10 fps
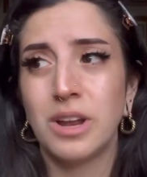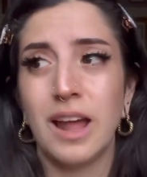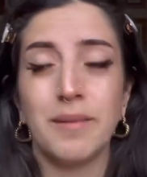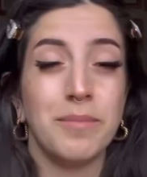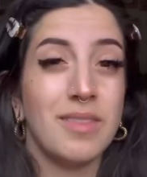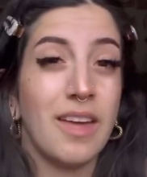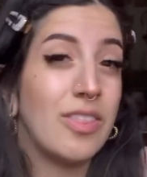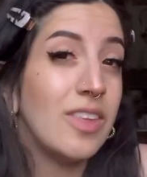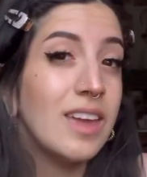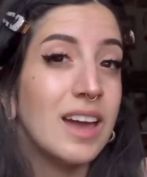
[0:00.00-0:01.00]
I
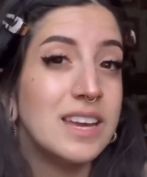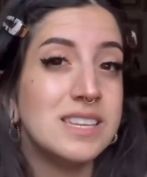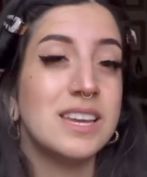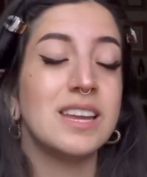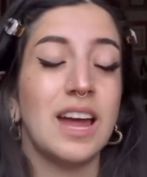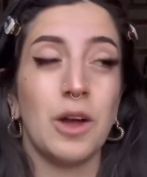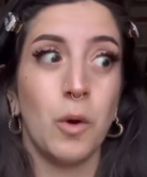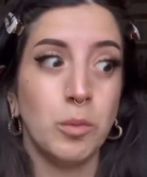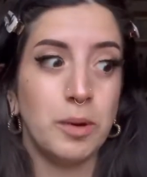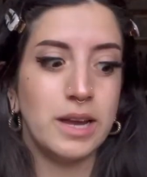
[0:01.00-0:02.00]
think I did. I
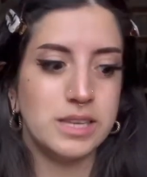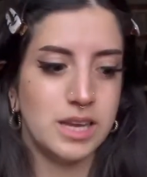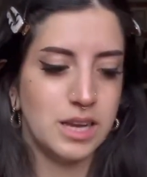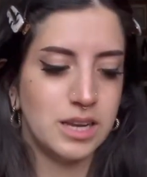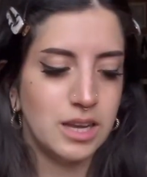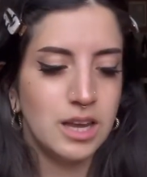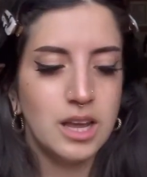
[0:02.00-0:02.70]
hope I did.